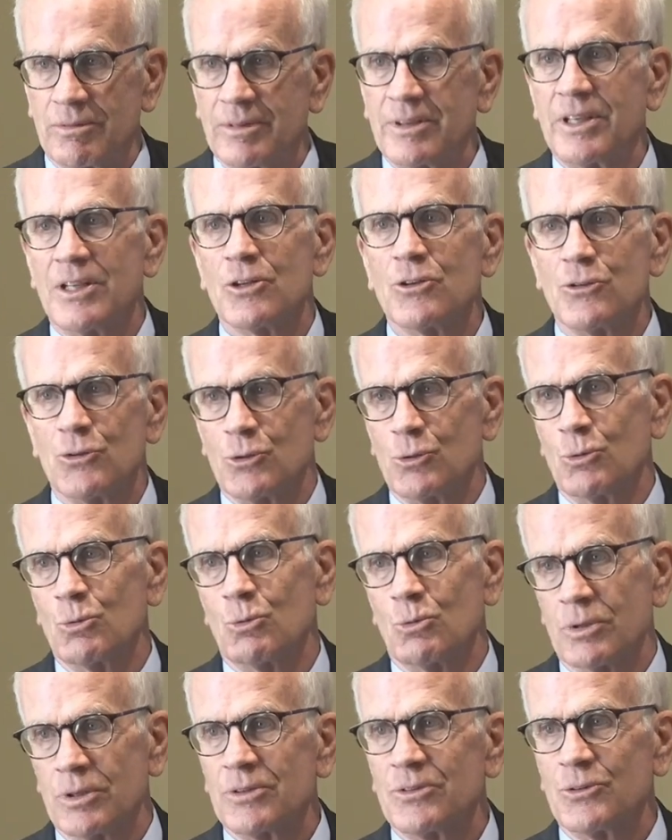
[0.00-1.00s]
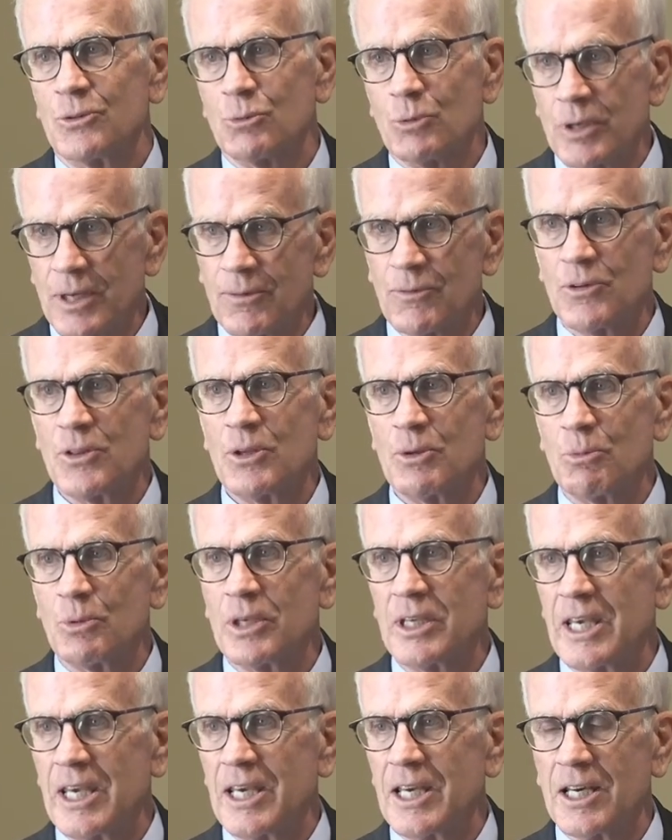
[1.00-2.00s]
into doing everything we
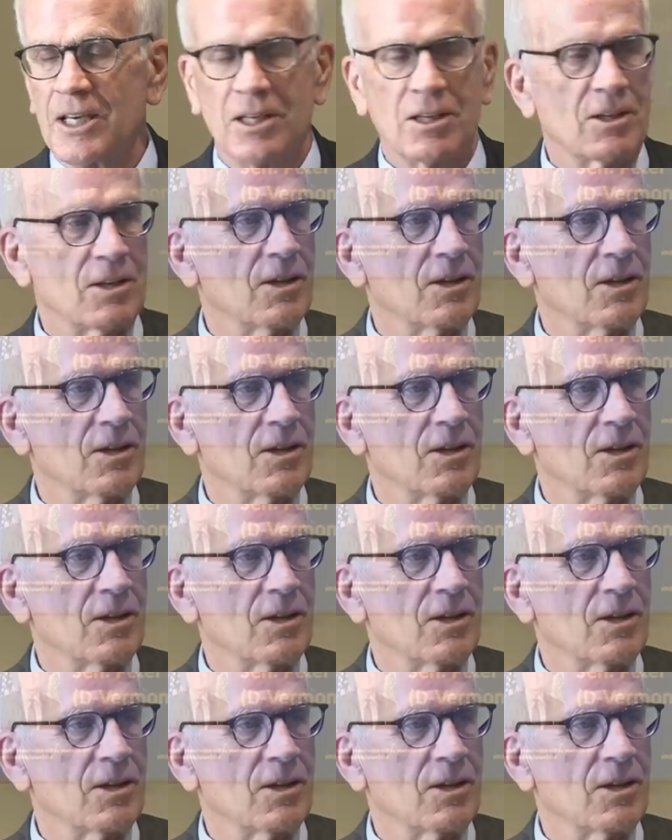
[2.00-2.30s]
can